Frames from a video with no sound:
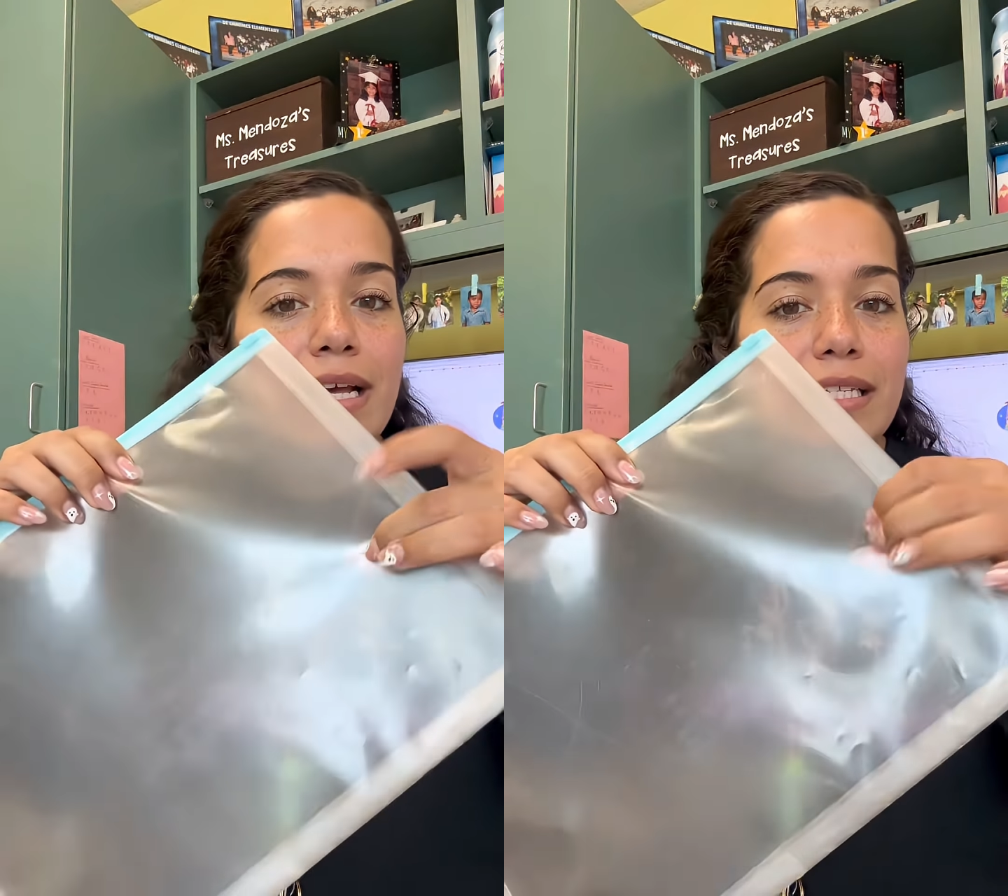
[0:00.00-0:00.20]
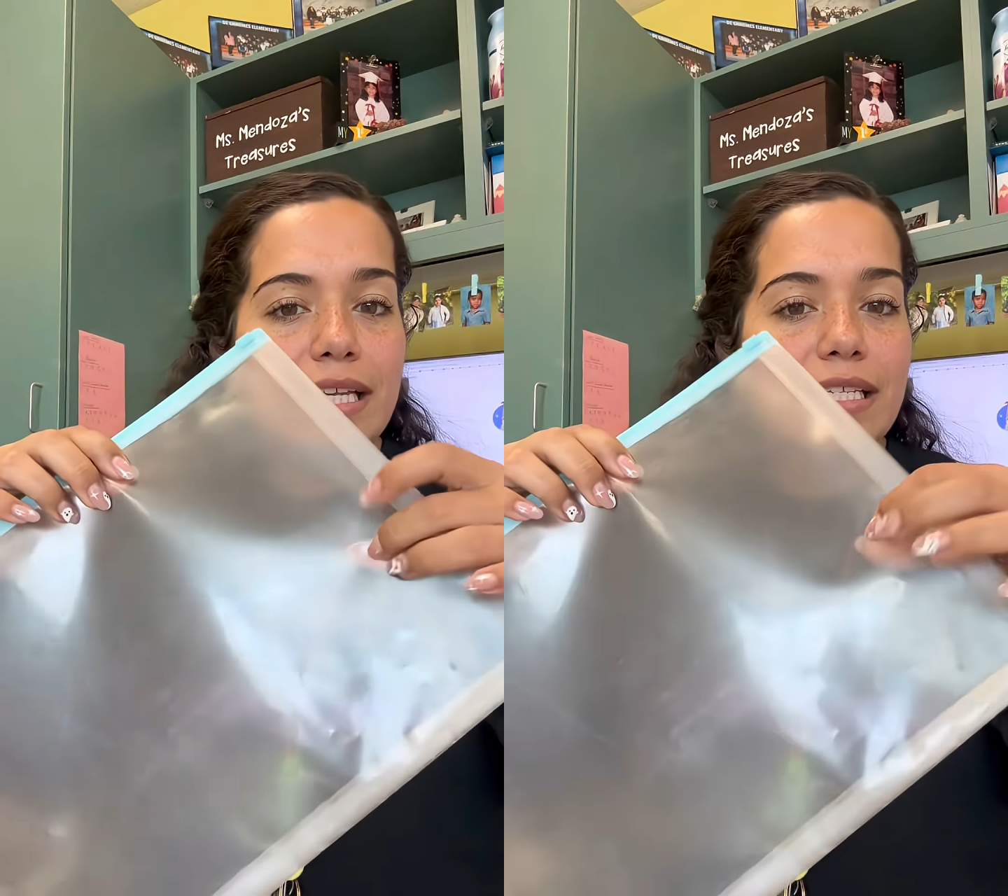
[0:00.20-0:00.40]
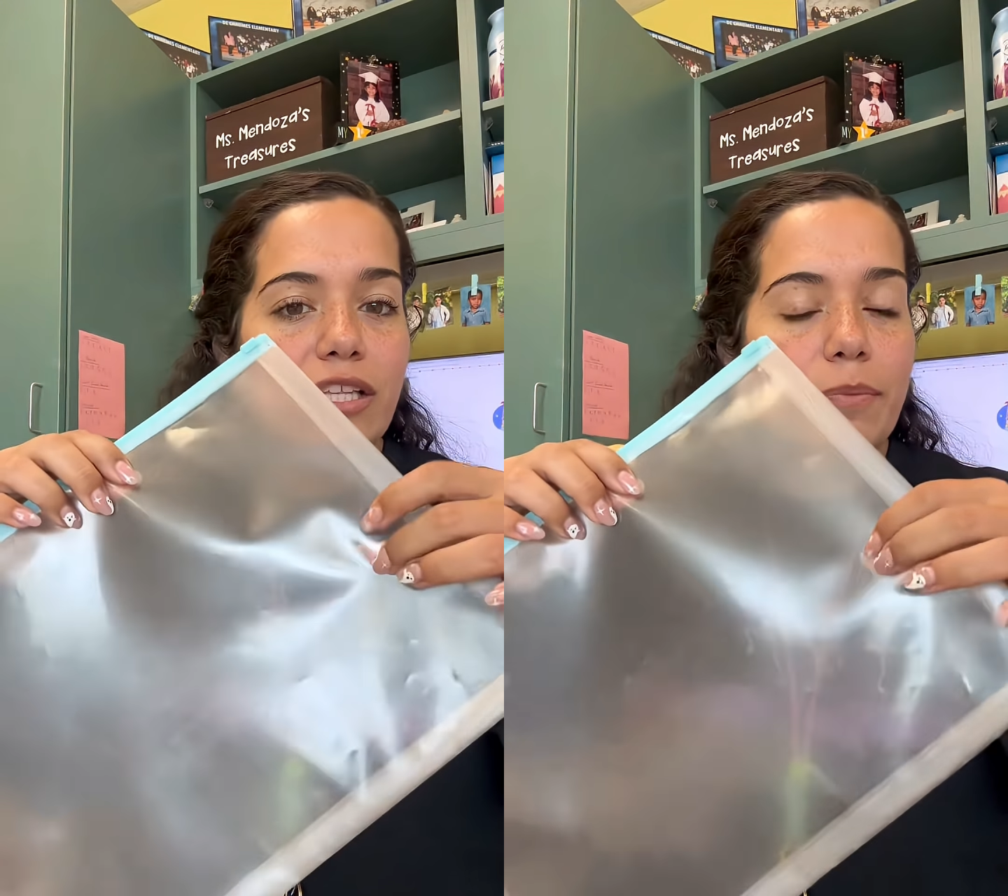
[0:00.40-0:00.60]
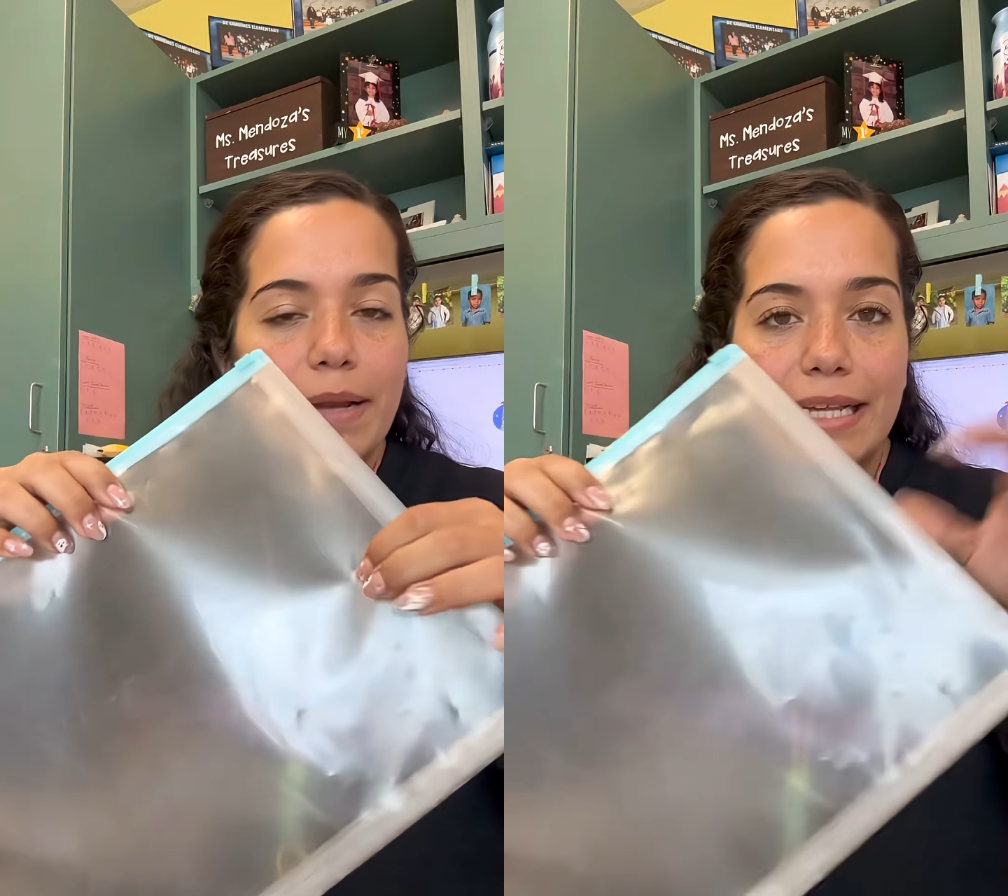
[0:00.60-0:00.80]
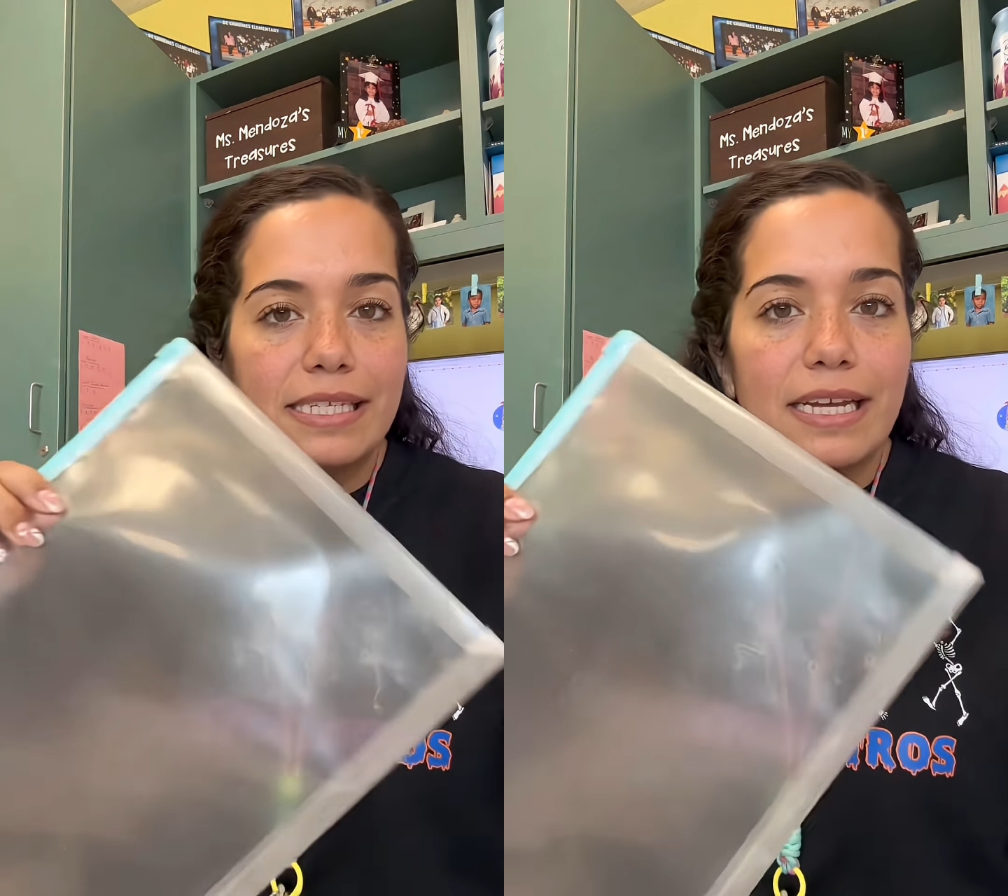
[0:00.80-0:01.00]
Since they're
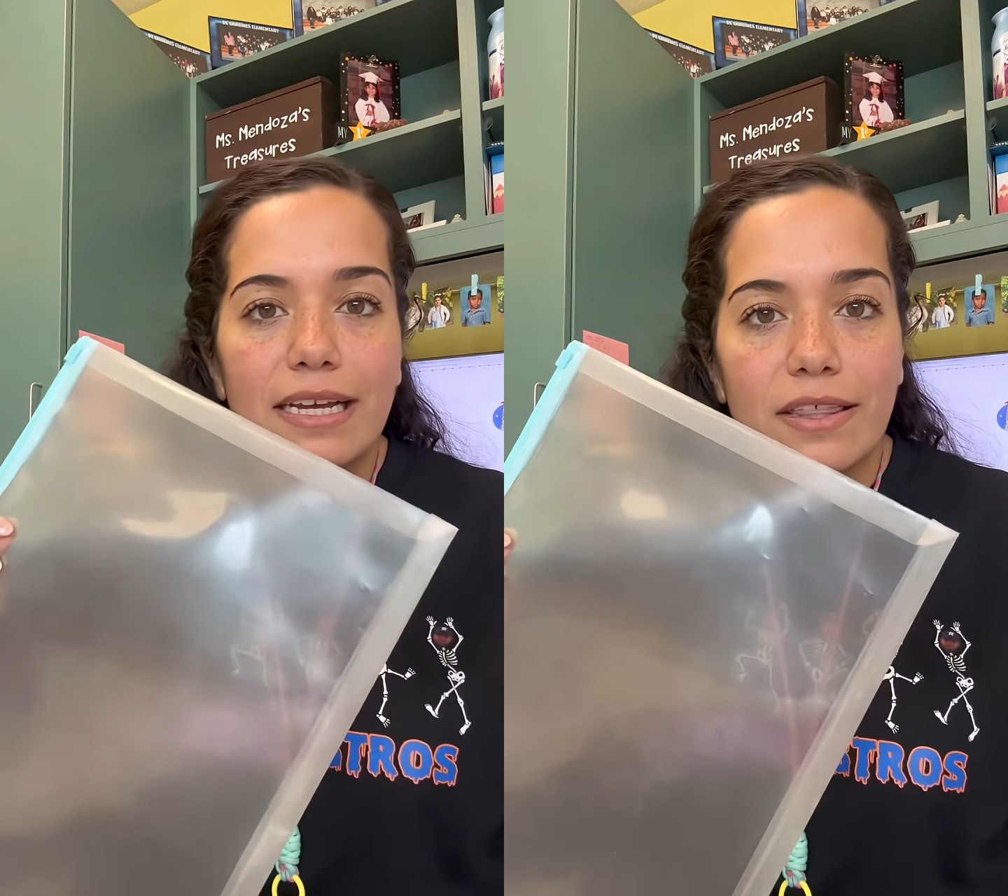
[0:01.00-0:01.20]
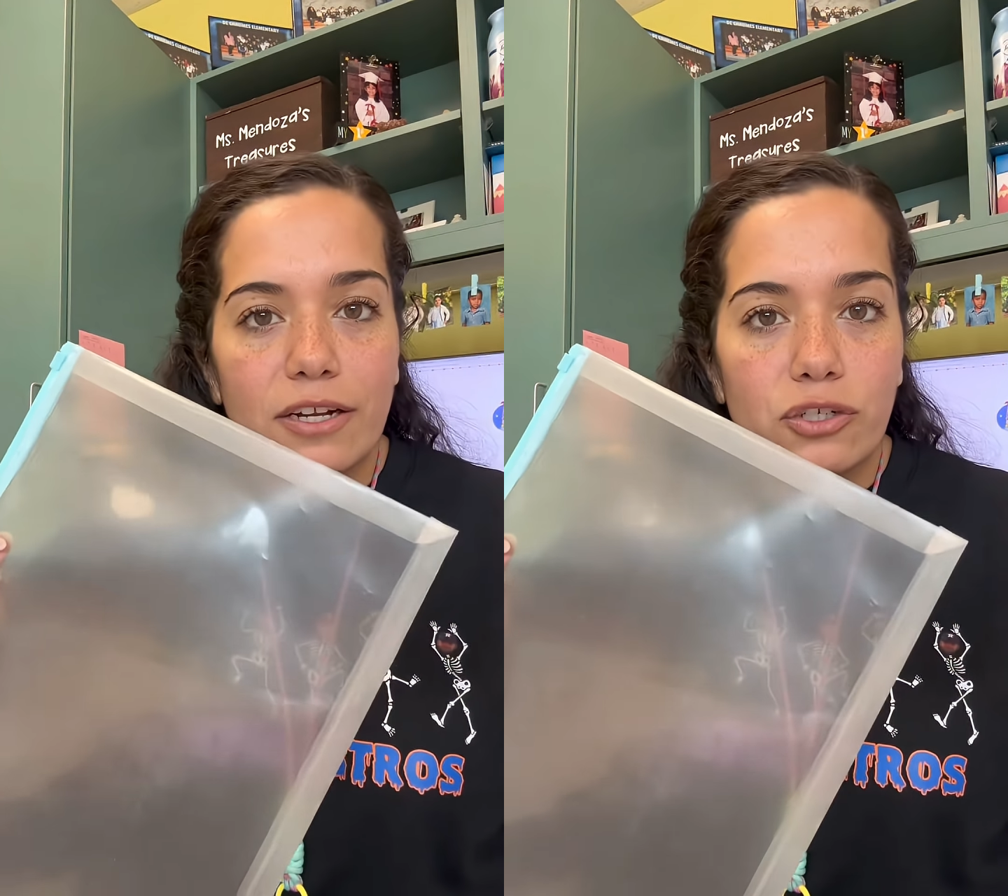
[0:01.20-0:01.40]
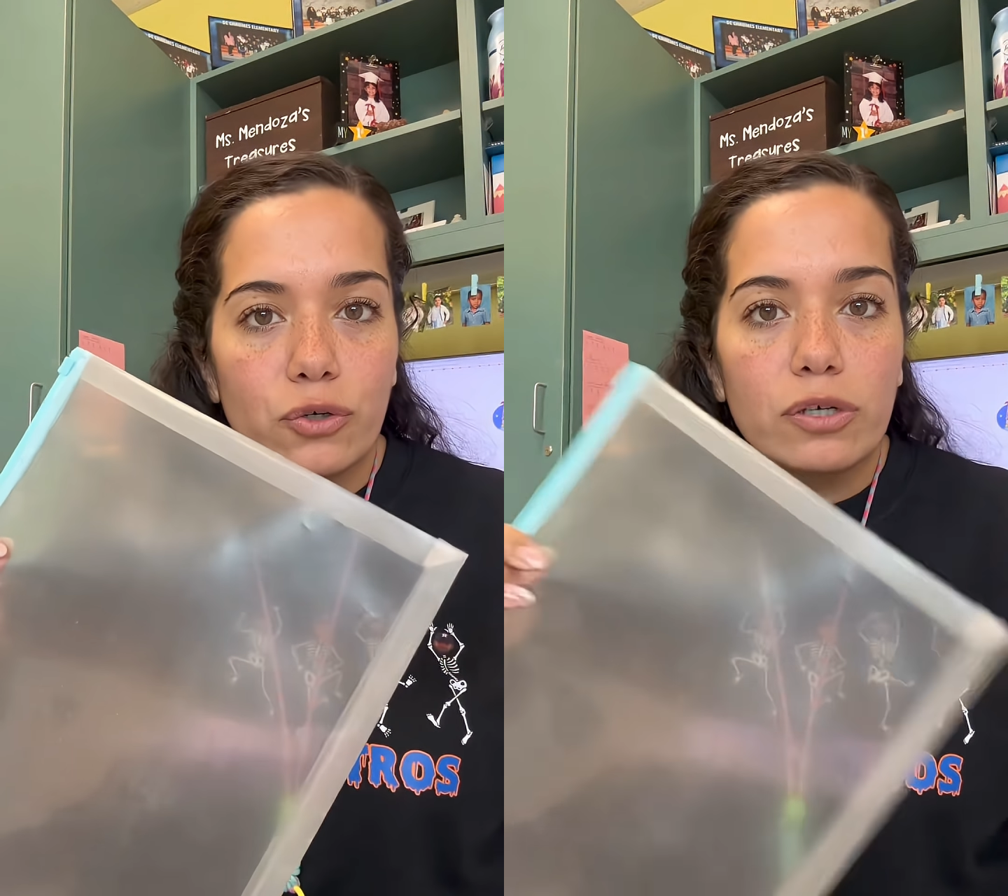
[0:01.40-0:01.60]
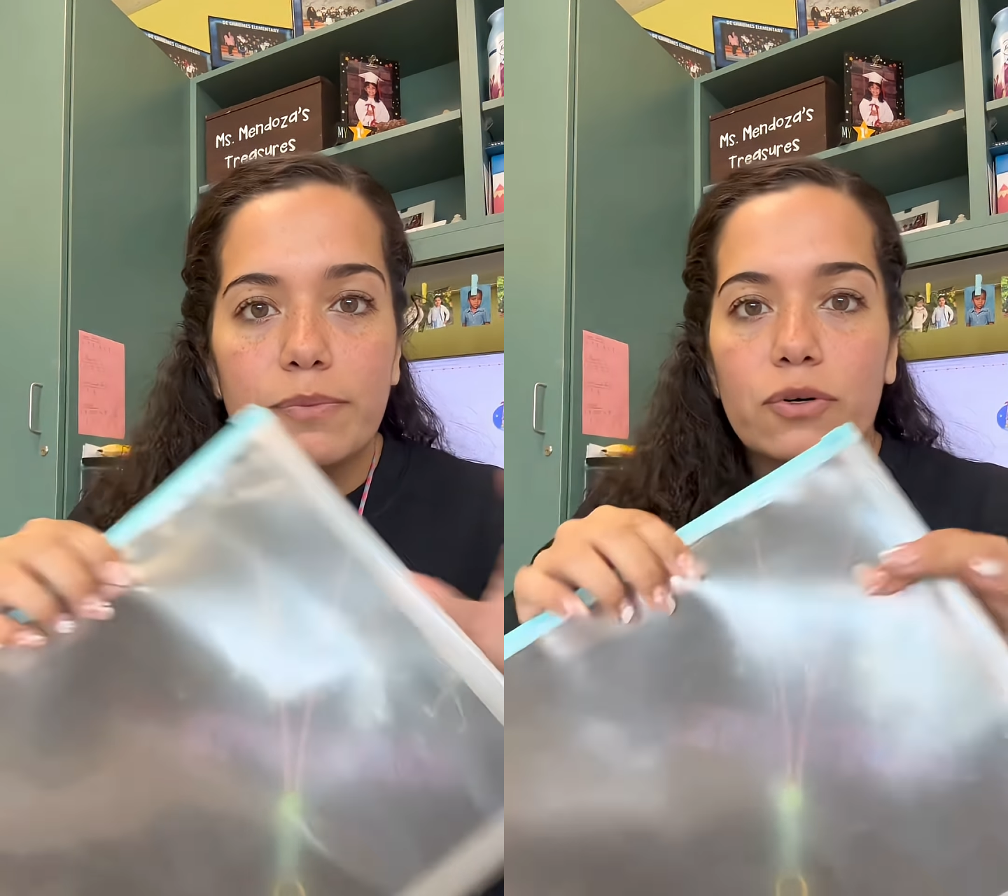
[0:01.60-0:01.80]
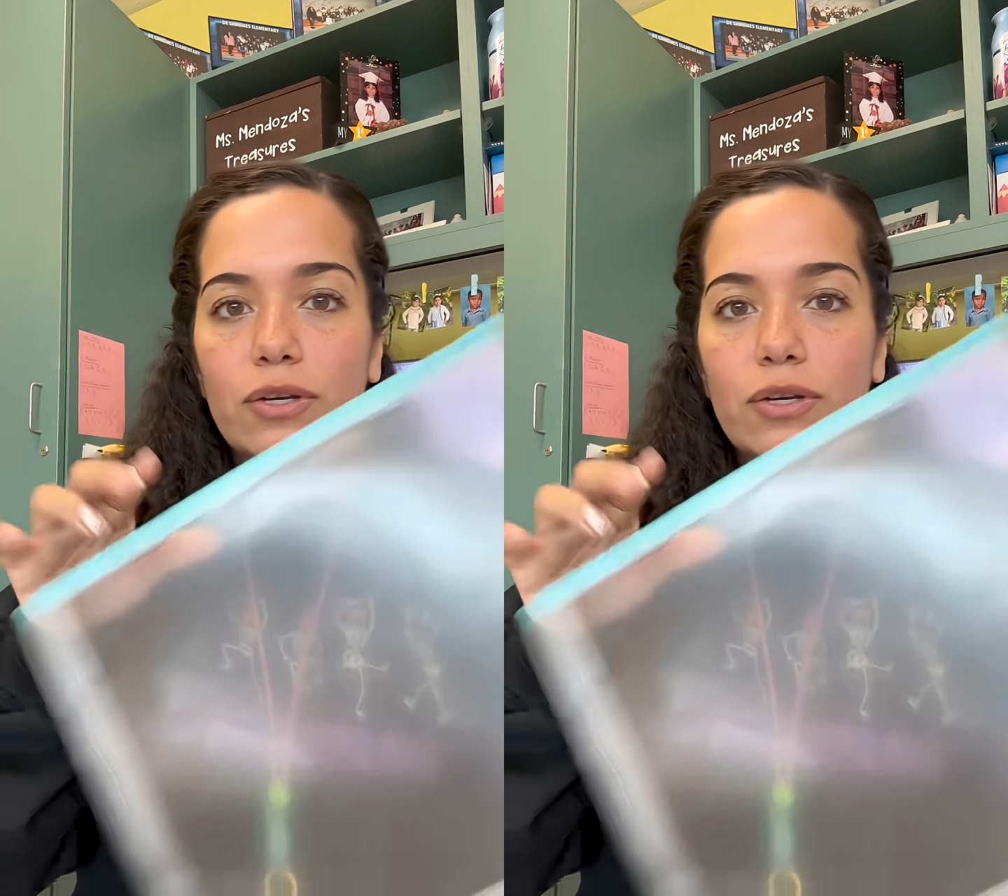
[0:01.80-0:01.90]
plastic, they're durable,